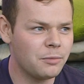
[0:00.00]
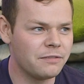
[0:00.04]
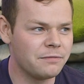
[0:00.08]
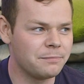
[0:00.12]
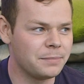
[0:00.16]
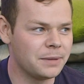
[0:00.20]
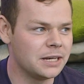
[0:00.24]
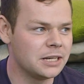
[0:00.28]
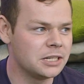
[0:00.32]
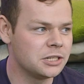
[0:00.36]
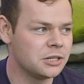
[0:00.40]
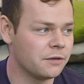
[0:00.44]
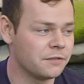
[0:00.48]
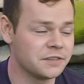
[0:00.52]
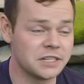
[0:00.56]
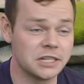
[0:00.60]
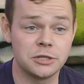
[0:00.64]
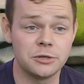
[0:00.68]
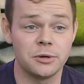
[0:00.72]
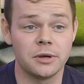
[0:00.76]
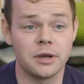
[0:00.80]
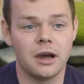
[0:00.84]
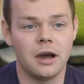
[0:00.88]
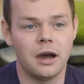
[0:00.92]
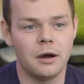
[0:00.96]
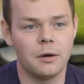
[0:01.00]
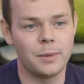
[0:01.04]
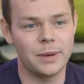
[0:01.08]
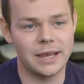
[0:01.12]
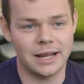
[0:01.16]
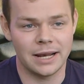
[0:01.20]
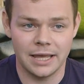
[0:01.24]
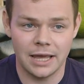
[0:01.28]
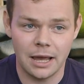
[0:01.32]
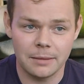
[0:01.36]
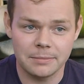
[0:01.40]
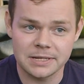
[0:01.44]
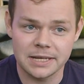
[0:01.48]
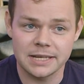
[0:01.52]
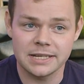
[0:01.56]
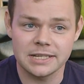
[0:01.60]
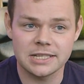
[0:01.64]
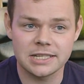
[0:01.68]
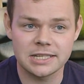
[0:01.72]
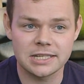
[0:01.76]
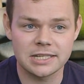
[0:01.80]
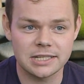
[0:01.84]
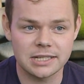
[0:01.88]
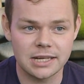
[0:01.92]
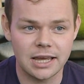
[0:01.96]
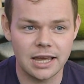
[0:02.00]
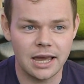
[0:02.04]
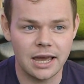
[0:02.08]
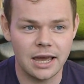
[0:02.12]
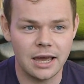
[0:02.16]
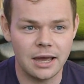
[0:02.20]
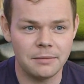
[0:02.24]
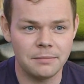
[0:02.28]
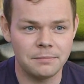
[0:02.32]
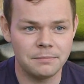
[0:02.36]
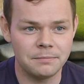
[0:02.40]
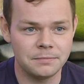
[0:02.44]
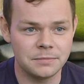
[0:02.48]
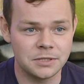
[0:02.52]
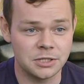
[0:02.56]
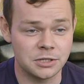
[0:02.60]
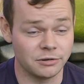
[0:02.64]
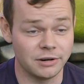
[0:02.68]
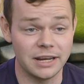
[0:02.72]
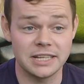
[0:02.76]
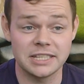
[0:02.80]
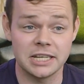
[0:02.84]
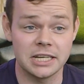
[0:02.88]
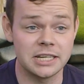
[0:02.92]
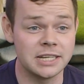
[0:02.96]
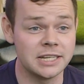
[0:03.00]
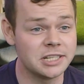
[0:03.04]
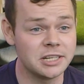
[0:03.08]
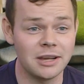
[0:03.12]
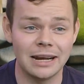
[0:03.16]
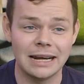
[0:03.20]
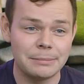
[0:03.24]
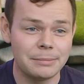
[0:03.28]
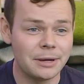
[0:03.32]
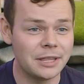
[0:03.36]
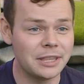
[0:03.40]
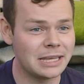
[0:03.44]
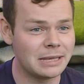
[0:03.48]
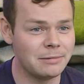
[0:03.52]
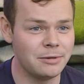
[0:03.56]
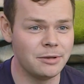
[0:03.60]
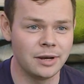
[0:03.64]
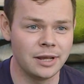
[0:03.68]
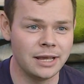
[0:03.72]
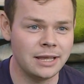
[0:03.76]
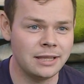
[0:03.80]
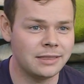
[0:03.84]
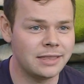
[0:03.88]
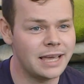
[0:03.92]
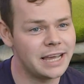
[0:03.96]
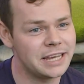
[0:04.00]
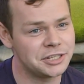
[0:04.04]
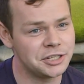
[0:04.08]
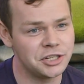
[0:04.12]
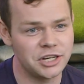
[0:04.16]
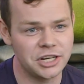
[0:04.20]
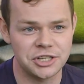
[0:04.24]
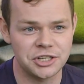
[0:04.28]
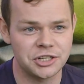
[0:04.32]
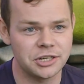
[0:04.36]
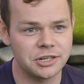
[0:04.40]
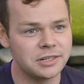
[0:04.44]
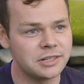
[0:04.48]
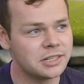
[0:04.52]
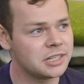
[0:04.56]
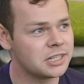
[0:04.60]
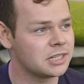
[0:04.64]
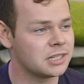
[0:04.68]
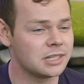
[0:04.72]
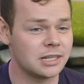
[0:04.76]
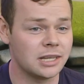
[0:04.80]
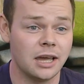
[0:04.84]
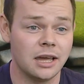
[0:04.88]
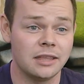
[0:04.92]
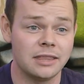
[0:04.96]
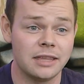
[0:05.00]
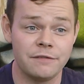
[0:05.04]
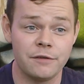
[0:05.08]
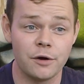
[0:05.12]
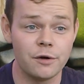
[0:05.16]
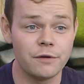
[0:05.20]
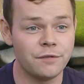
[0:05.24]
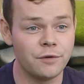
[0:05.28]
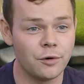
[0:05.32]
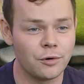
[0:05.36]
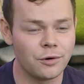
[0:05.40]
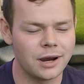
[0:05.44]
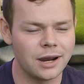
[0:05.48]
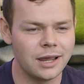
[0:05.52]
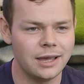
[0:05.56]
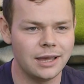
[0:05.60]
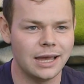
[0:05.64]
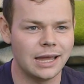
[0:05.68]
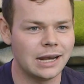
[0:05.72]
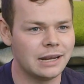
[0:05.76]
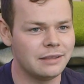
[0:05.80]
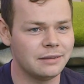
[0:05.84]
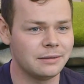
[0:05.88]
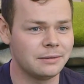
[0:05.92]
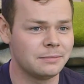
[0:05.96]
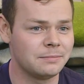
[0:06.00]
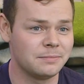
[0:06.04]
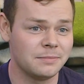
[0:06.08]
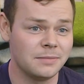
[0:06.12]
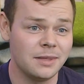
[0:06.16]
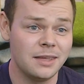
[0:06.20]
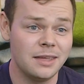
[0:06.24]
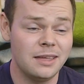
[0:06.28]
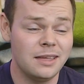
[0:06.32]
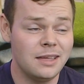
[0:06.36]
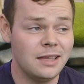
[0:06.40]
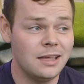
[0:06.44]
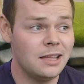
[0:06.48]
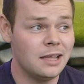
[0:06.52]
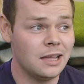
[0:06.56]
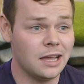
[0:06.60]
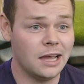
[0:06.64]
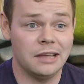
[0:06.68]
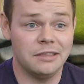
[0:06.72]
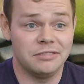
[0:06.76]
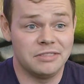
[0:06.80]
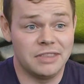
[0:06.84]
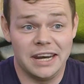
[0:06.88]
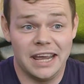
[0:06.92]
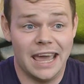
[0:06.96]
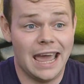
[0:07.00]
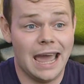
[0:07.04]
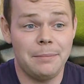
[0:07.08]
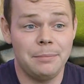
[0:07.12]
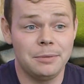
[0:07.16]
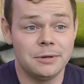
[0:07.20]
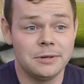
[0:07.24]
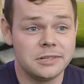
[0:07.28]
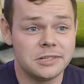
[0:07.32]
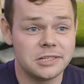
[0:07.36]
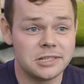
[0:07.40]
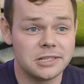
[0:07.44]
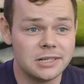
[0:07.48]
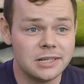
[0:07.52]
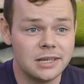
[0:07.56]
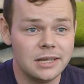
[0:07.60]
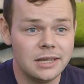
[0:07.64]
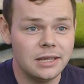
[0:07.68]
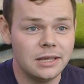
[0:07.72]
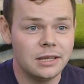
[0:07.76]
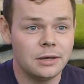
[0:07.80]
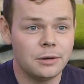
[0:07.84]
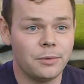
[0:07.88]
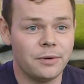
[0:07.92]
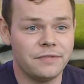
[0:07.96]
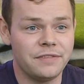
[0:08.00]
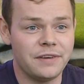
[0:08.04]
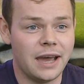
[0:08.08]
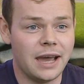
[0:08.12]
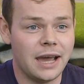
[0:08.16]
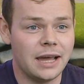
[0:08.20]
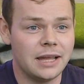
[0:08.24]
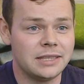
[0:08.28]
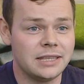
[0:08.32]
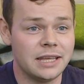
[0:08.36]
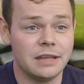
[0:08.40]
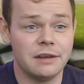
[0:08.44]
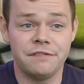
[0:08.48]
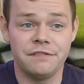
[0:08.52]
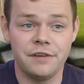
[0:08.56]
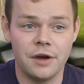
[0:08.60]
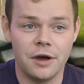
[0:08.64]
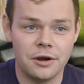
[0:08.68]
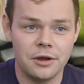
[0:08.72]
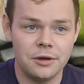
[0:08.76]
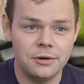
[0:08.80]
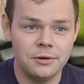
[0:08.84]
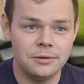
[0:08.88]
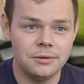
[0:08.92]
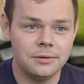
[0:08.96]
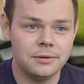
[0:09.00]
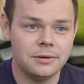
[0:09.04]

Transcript: we've been obviously doing our weekly updates, directed entirely by the community, their suggestions, they vote for it, and then it happens. We've had the Inferno